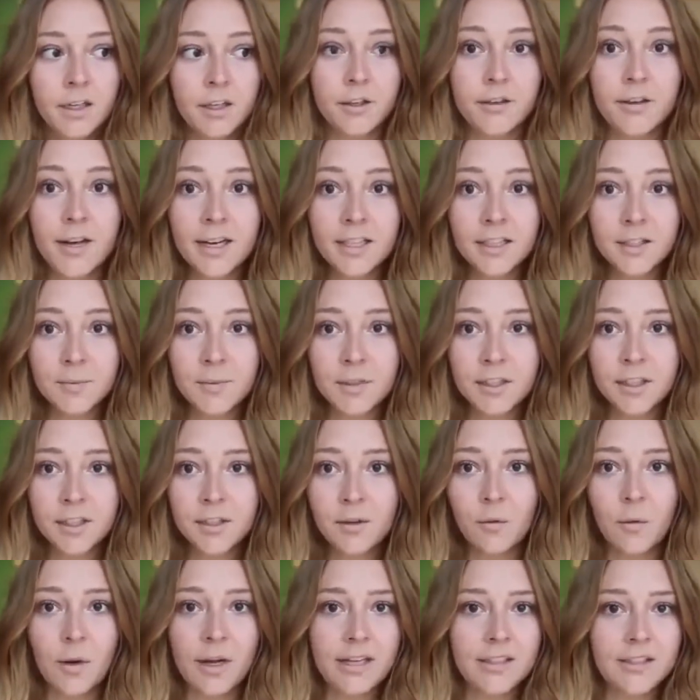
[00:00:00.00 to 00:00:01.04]
Your next
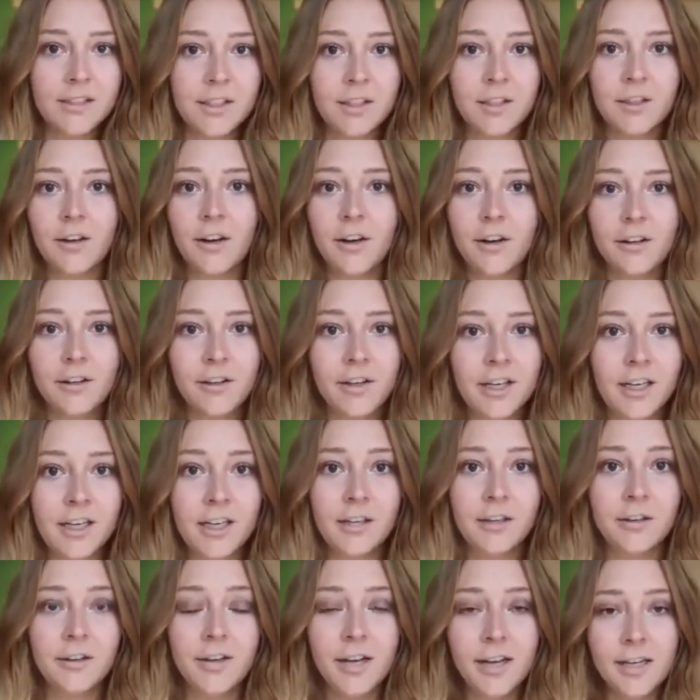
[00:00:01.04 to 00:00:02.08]
meal, wait until you're hungry to
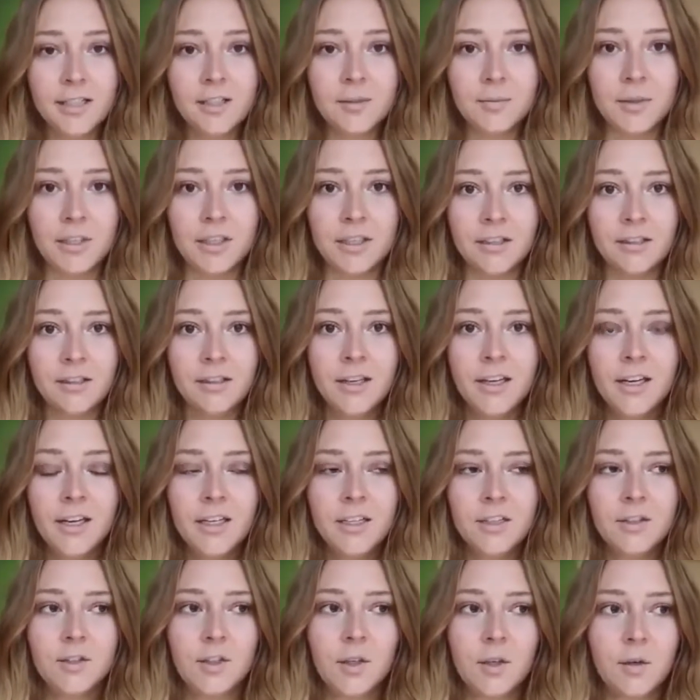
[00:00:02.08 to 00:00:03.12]
eat your next meal.
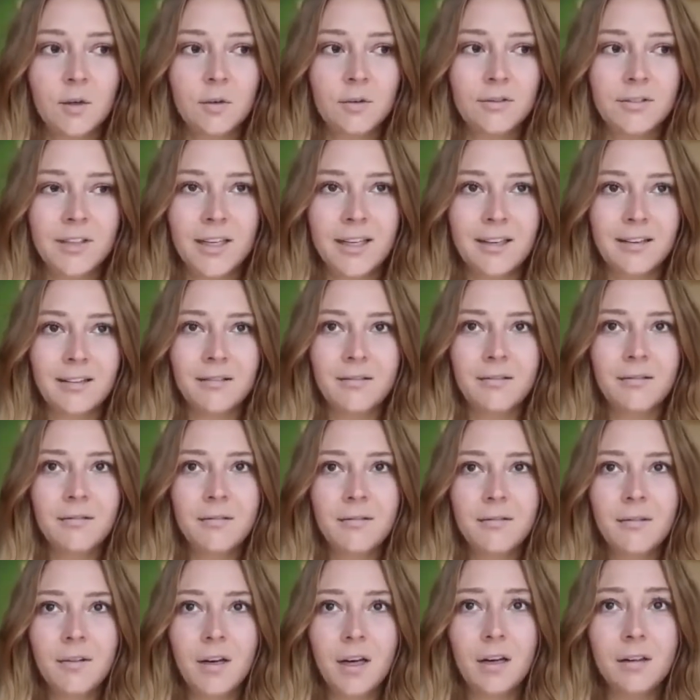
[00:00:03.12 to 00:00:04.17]
So like
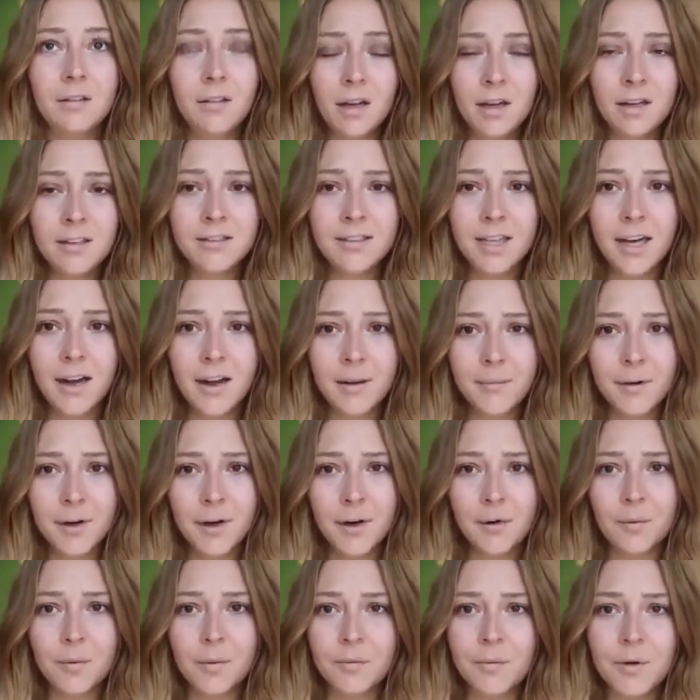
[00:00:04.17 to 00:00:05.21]
a long time
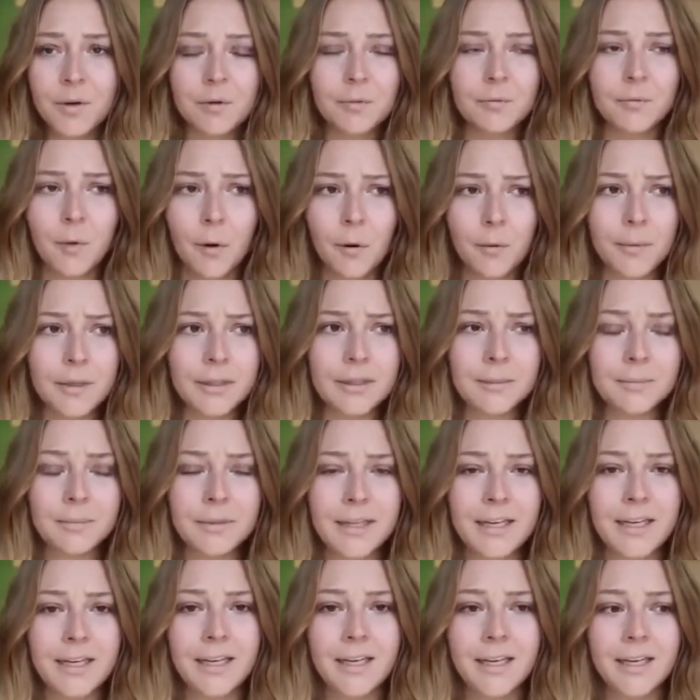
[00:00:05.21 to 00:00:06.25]
ago when we were roaming the
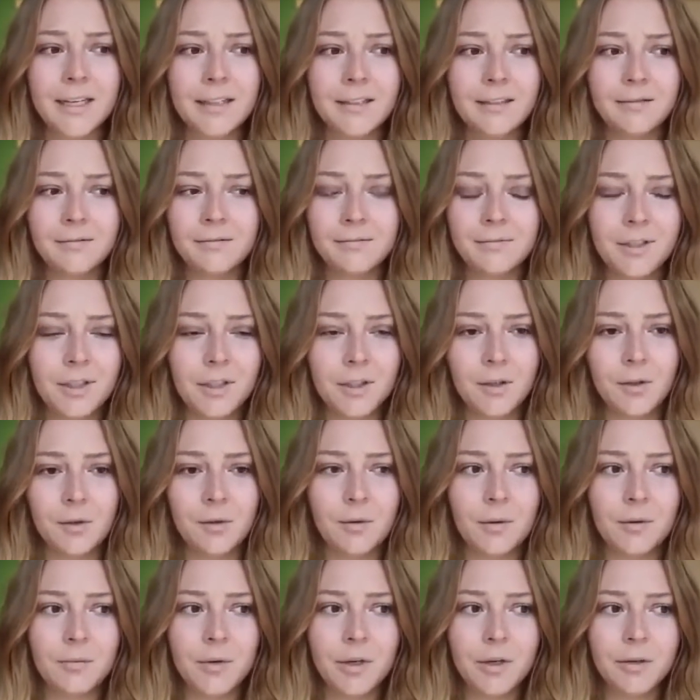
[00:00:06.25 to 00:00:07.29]
planet, you
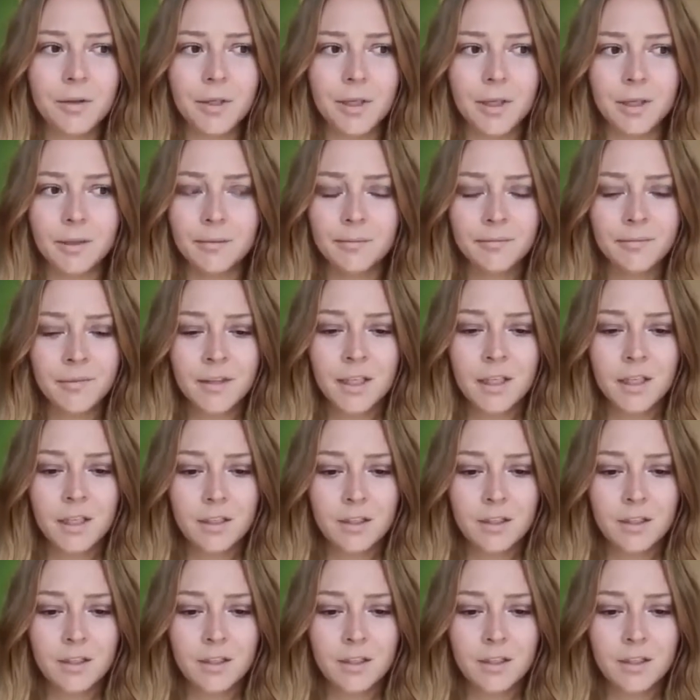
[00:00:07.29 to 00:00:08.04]
know, when we were